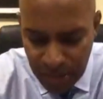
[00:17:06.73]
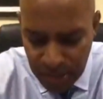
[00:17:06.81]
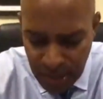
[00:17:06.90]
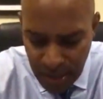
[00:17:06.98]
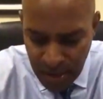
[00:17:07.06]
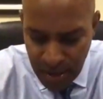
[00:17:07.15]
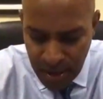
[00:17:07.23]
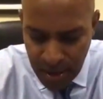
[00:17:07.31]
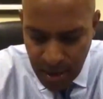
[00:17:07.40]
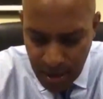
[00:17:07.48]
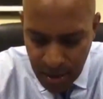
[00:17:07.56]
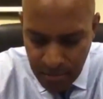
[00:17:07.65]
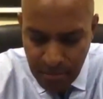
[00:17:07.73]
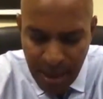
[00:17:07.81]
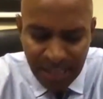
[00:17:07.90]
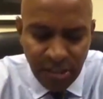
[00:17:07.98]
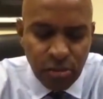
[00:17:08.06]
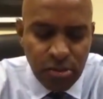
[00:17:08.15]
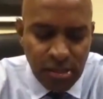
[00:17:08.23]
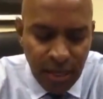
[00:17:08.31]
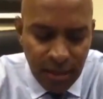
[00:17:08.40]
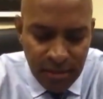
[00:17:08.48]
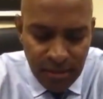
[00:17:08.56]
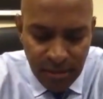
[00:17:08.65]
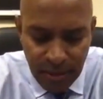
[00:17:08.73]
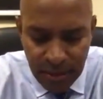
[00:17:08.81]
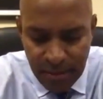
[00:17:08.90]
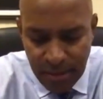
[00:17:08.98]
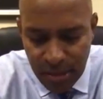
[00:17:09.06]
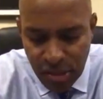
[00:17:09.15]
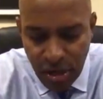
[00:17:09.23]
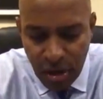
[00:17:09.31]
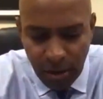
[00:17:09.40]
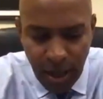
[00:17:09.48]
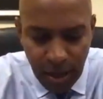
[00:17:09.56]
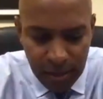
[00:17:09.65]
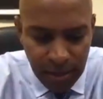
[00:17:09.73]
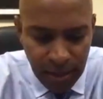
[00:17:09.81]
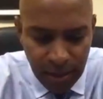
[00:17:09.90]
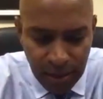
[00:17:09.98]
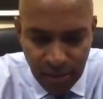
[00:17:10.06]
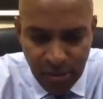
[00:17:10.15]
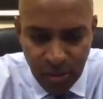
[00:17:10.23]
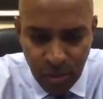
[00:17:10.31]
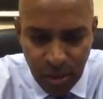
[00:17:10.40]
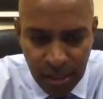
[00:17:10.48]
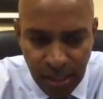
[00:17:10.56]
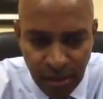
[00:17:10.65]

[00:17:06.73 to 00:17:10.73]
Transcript: uh, my two cents, and since y'all logged in, I guess you wanted to hear that.